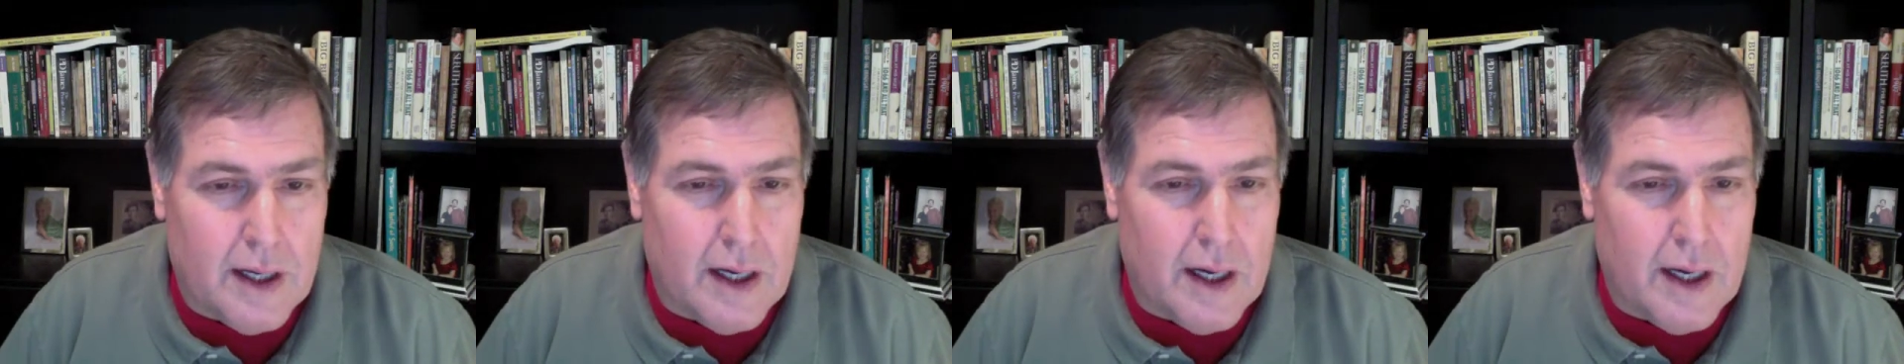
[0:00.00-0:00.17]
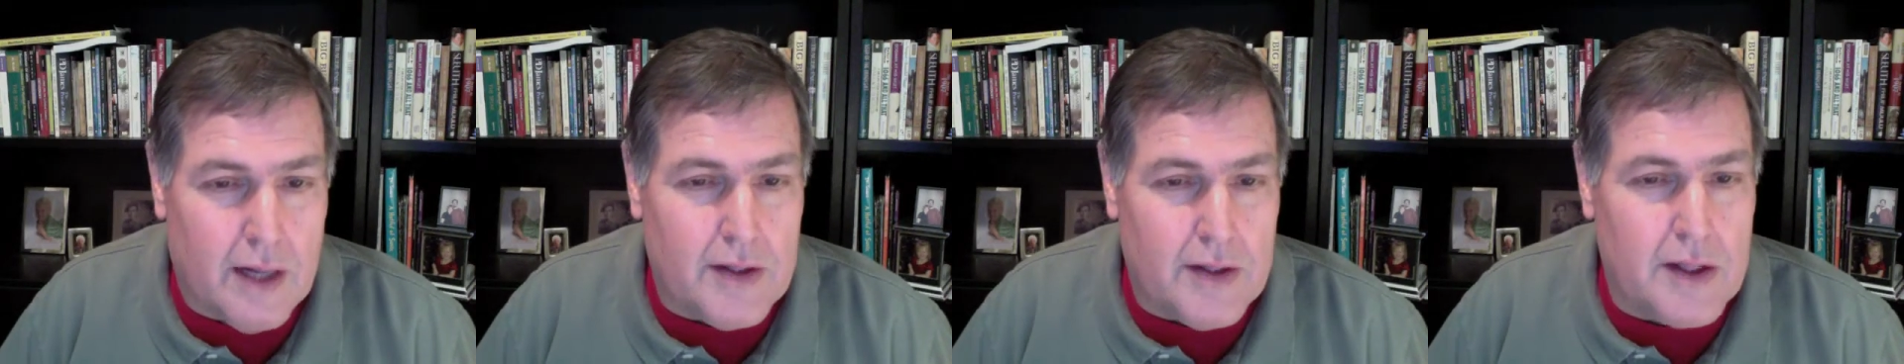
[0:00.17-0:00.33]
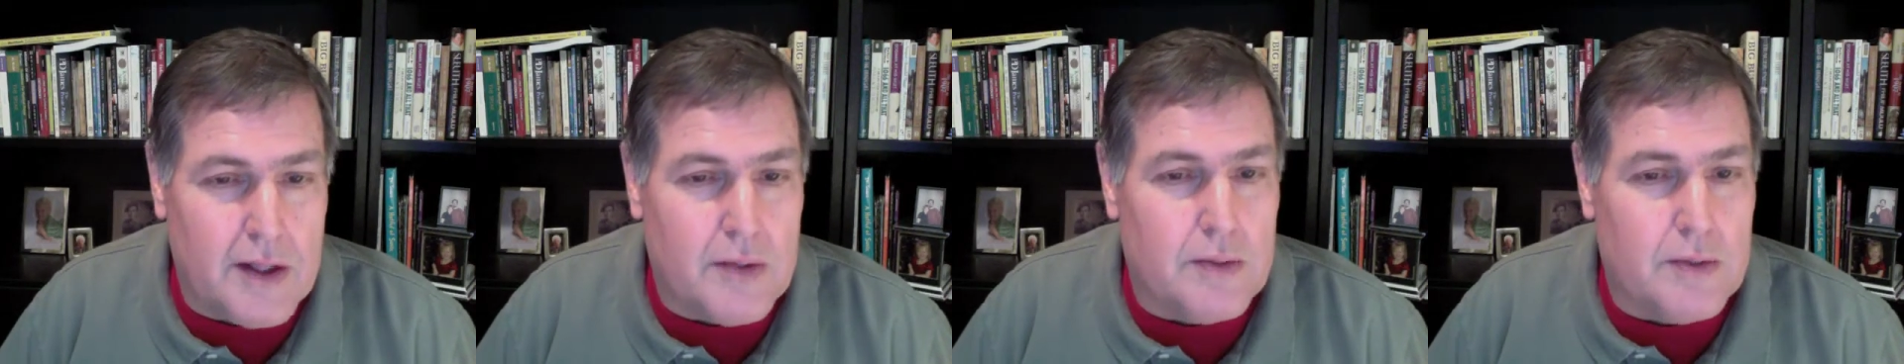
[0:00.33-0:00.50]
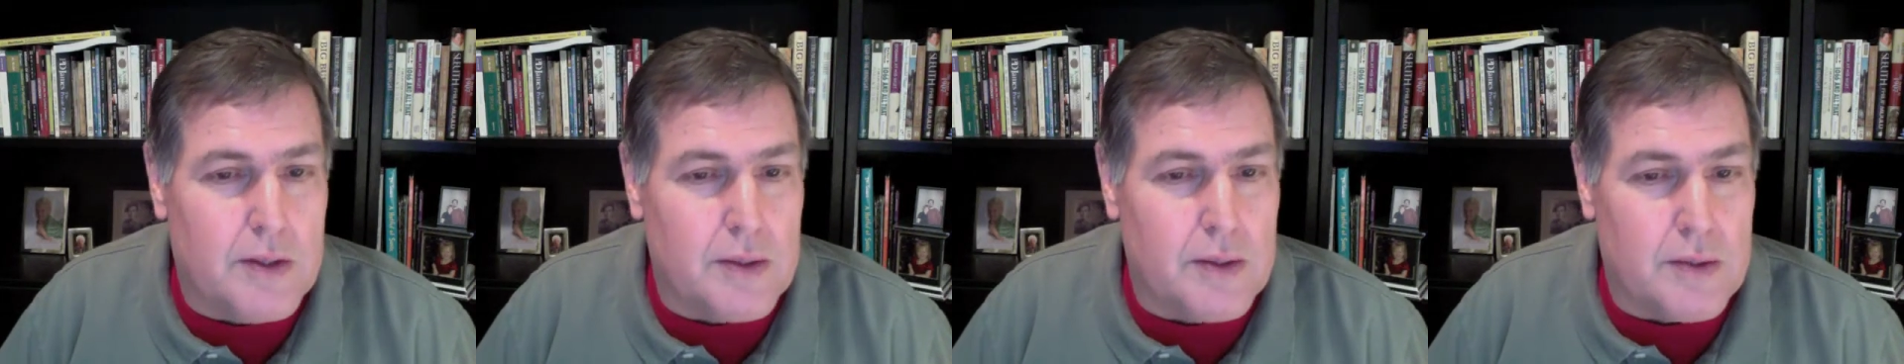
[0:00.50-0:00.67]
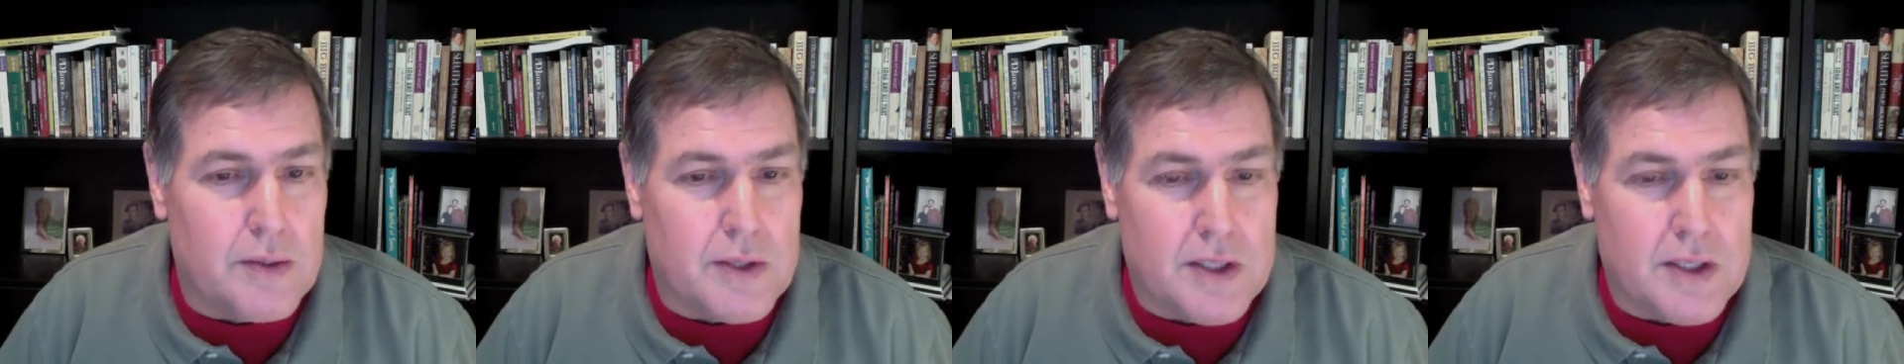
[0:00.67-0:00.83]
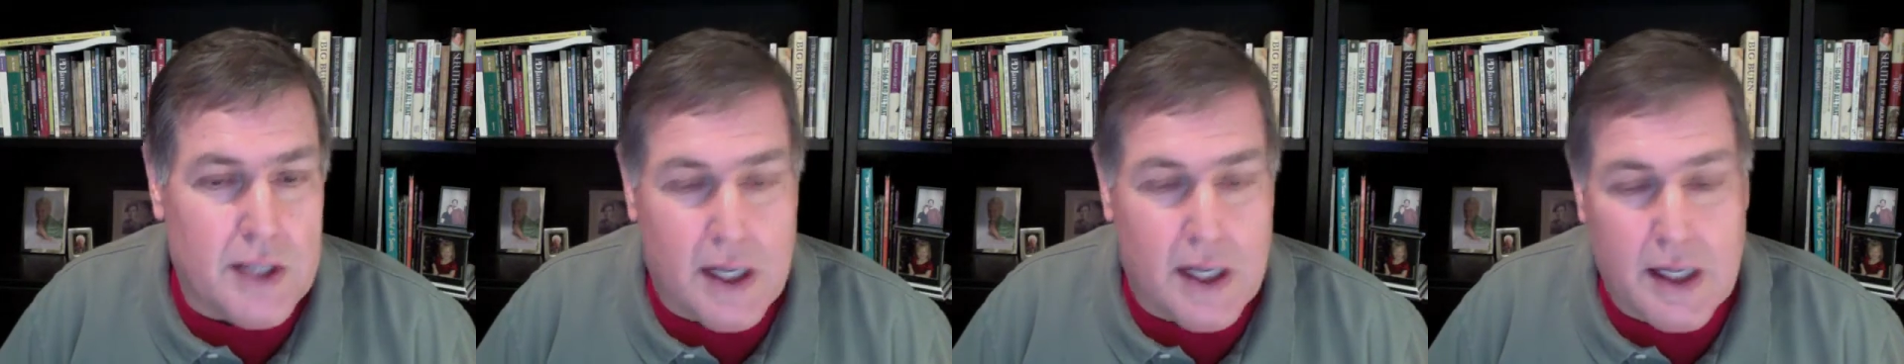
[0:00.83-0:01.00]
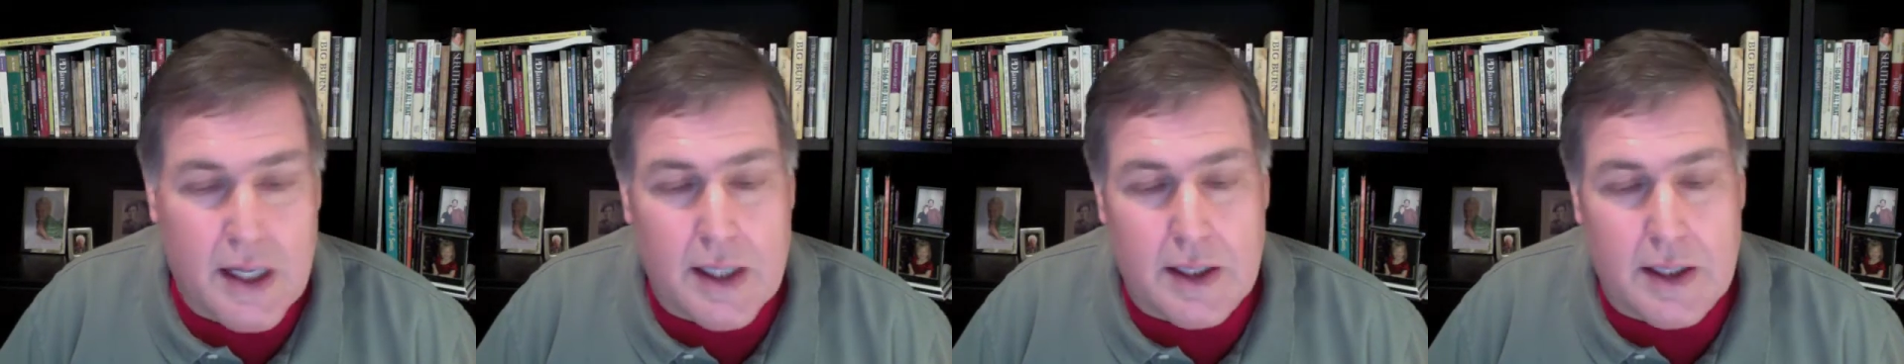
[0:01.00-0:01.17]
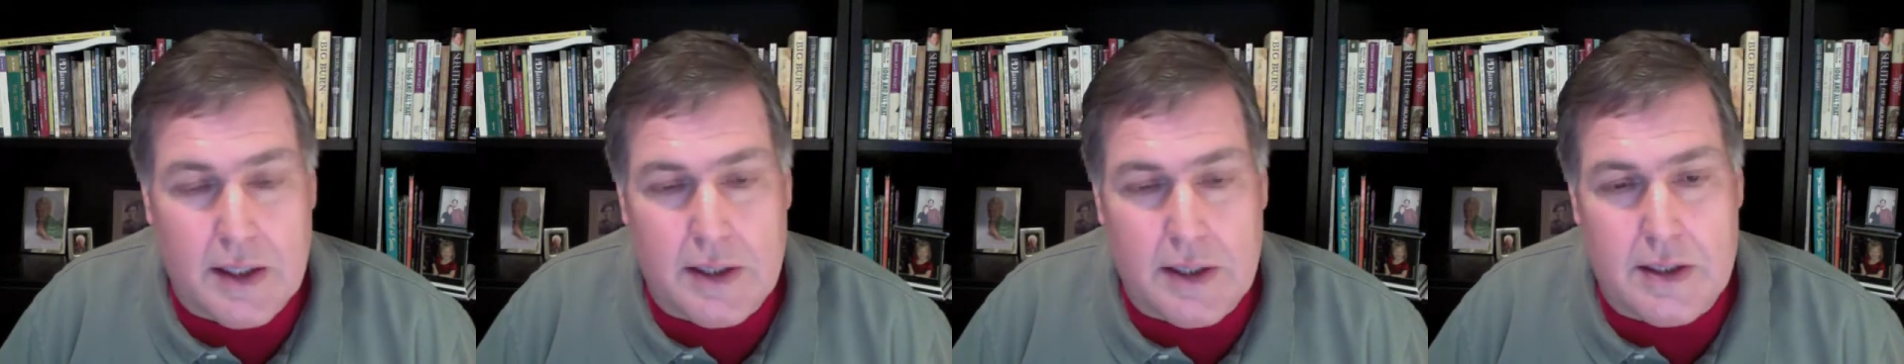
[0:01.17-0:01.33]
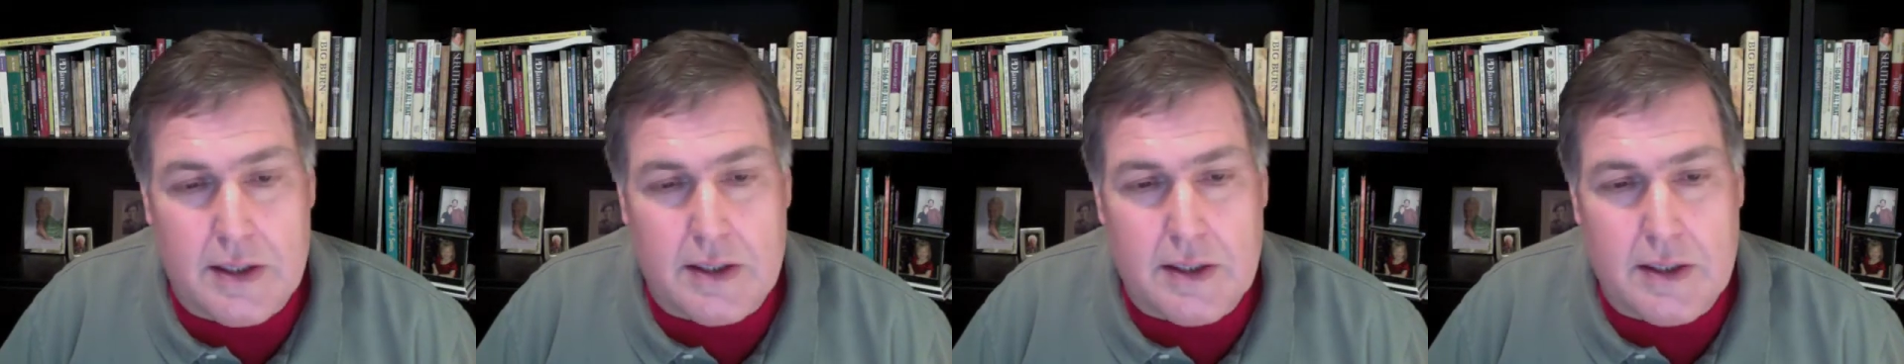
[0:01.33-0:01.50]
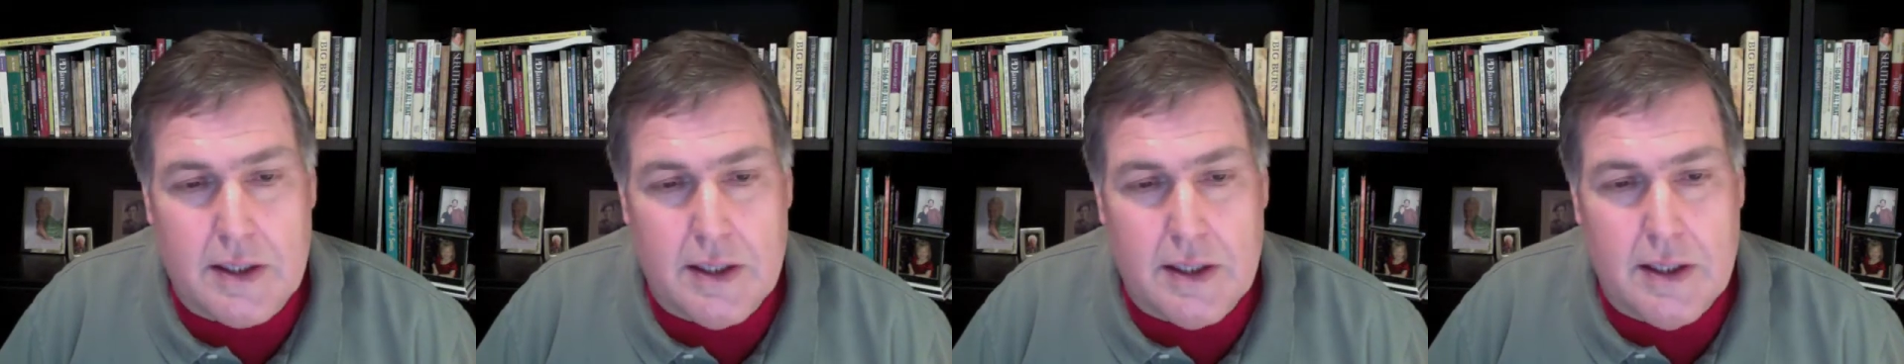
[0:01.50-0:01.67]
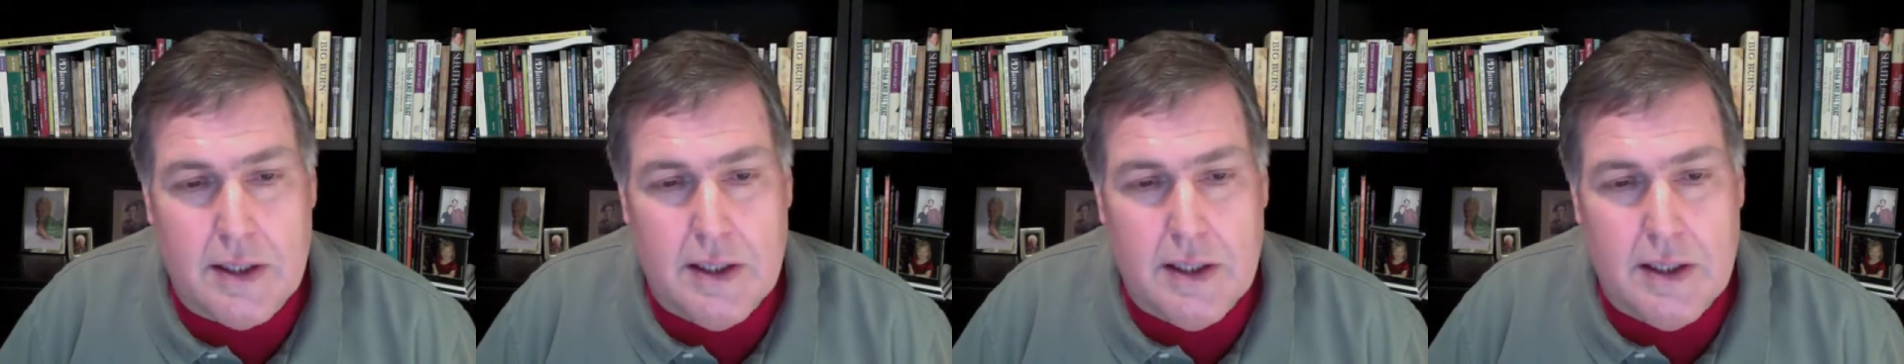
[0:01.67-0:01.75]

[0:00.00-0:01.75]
I think what he was saying is